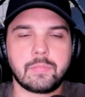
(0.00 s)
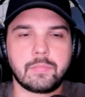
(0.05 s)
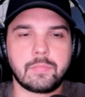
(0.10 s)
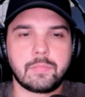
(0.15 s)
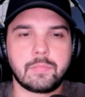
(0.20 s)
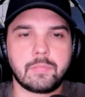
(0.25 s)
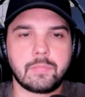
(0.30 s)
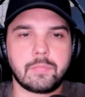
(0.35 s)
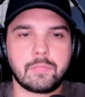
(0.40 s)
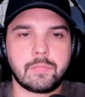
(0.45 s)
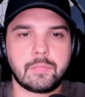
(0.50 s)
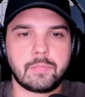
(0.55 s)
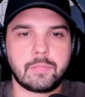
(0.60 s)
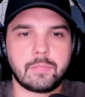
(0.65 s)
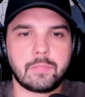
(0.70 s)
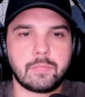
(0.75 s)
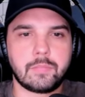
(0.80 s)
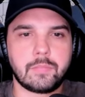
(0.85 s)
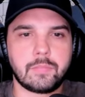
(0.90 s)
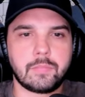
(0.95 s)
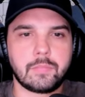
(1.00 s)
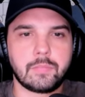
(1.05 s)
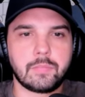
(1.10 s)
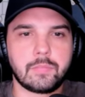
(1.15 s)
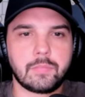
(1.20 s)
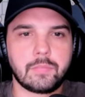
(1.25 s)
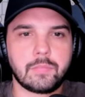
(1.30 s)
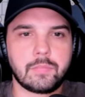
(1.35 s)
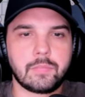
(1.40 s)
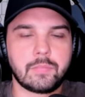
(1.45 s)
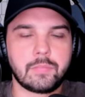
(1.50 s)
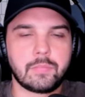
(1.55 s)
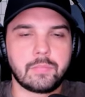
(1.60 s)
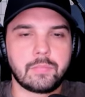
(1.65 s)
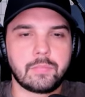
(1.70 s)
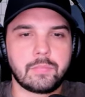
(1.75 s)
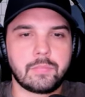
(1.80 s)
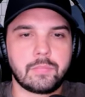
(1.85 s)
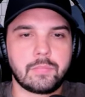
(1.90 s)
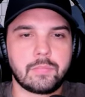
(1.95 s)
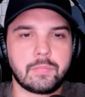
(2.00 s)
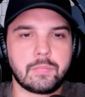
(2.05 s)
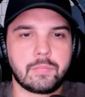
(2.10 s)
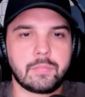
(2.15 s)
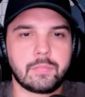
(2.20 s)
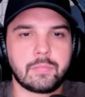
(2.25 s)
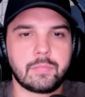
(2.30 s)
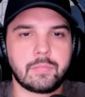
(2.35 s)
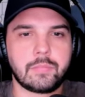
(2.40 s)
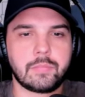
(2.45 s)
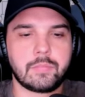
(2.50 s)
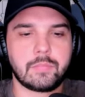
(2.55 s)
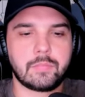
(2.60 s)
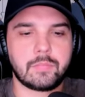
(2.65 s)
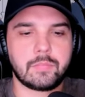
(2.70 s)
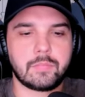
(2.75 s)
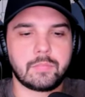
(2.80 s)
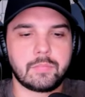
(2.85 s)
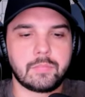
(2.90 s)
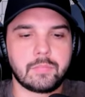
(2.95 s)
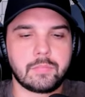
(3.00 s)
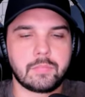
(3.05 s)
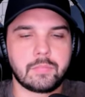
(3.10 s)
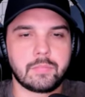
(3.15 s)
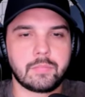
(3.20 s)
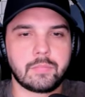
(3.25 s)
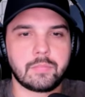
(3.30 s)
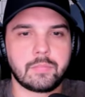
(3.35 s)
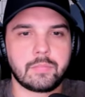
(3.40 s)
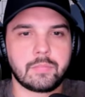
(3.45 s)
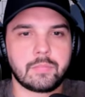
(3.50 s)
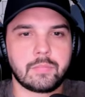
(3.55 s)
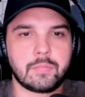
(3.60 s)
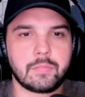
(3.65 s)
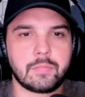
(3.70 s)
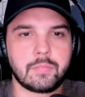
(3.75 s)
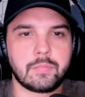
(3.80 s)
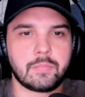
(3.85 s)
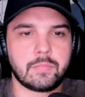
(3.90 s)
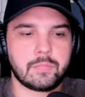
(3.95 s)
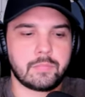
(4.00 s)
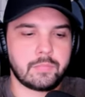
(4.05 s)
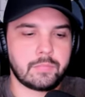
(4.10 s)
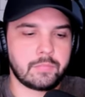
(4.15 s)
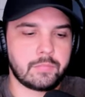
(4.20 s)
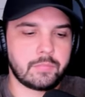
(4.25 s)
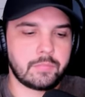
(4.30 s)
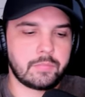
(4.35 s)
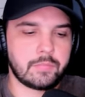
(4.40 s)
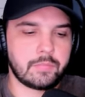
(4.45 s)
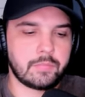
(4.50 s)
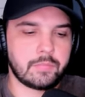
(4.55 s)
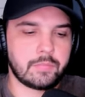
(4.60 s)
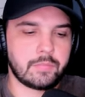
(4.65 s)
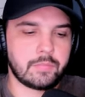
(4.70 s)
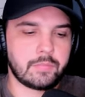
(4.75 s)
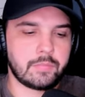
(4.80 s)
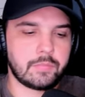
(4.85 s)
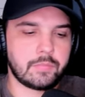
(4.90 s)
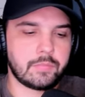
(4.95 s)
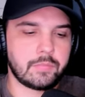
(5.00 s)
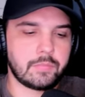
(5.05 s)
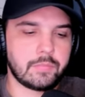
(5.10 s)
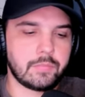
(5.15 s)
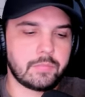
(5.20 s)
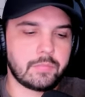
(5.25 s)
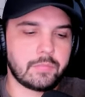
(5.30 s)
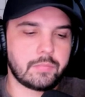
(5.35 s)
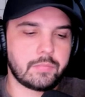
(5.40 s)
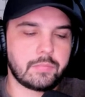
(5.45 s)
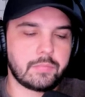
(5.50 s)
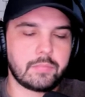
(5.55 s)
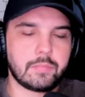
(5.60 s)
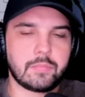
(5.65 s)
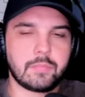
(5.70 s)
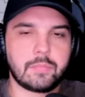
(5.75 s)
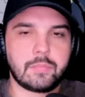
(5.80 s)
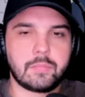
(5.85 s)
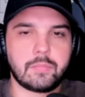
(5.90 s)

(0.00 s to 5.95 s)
No words are spoken by the person on screen.